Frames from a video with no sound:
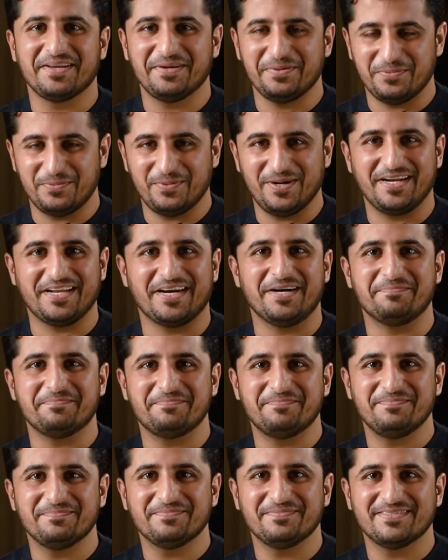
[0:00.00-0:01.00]
Wait
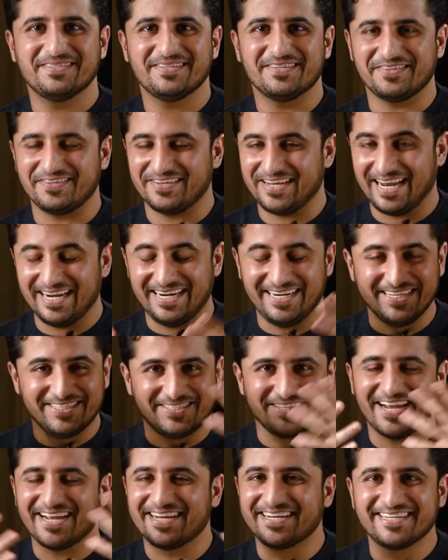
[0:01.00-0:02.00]
up, reality
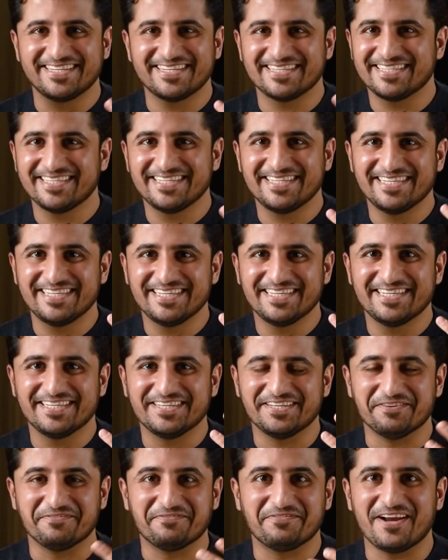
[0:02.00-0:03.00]
check,
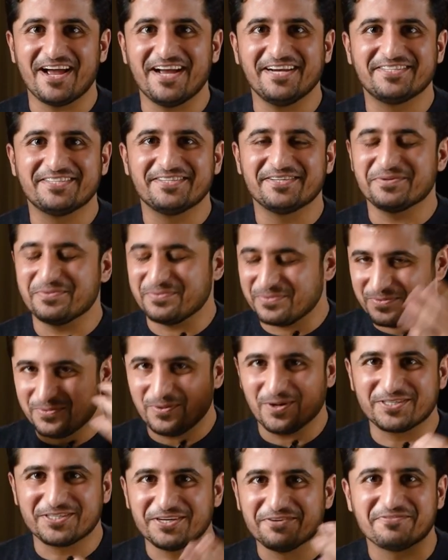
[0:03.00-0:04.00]
refresh,
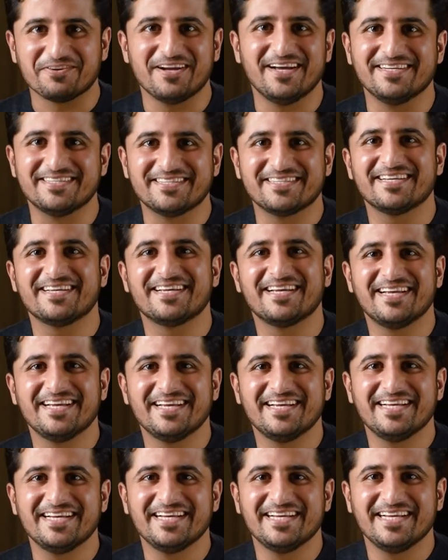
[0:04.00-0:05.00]
wash your face.
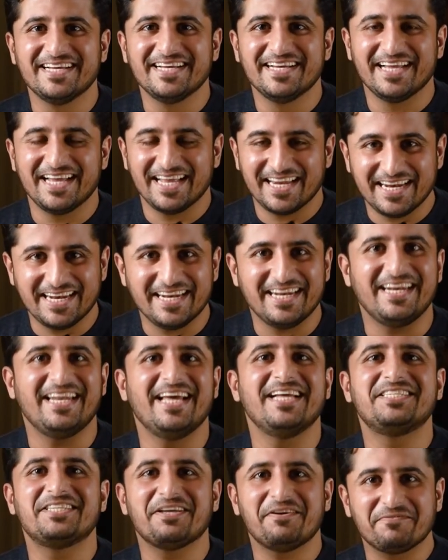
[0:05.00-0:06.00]

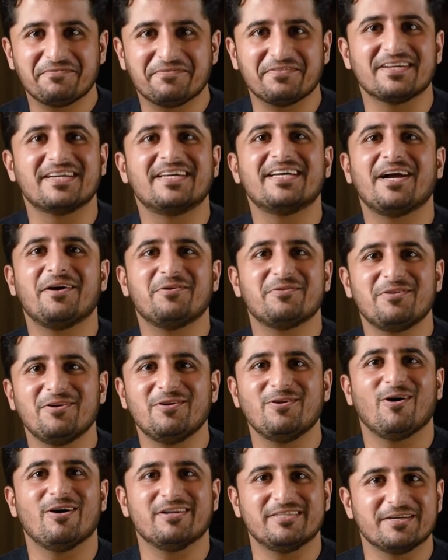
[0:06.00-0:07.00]
Let's figure out the
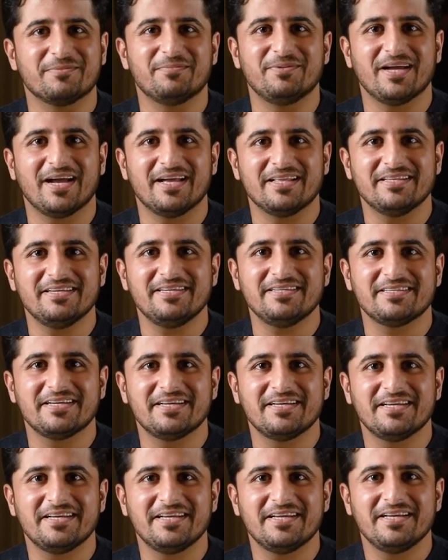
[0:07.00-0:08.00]
logic behind this.
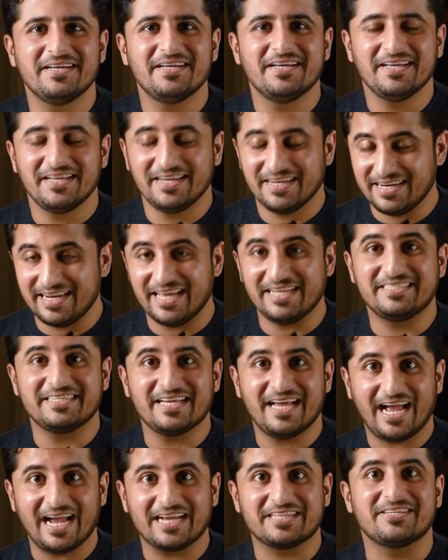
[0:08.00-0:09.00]
Let's
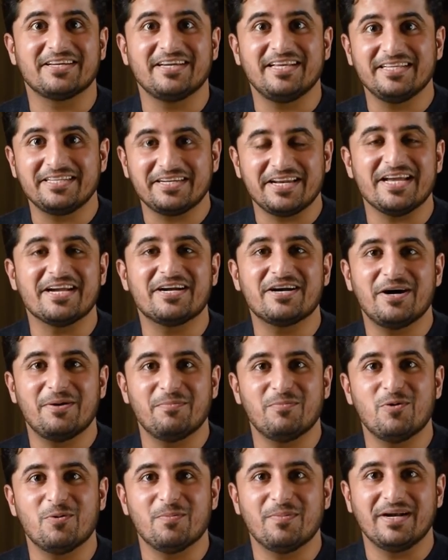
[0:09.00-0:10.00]
actually take a
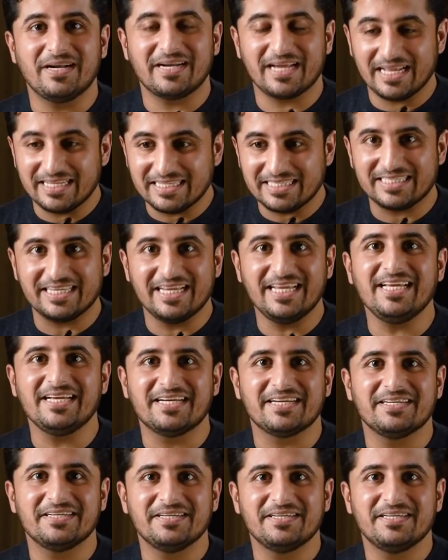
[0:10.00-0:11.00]
moment and
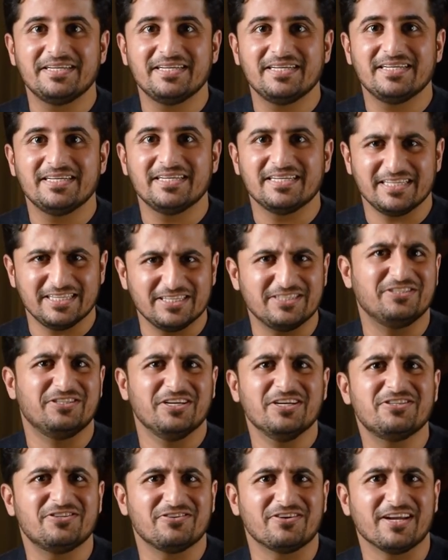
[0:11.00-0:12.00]
think, is
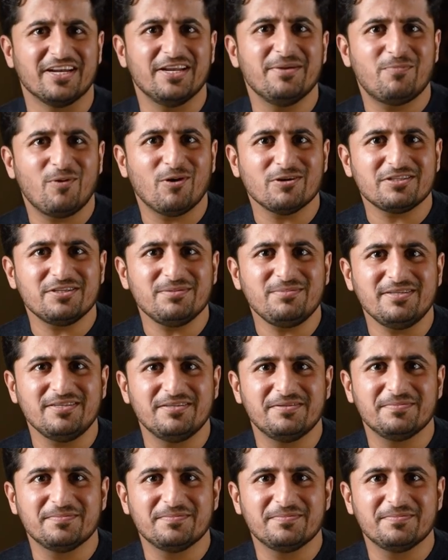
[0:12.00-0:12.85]
this really possible?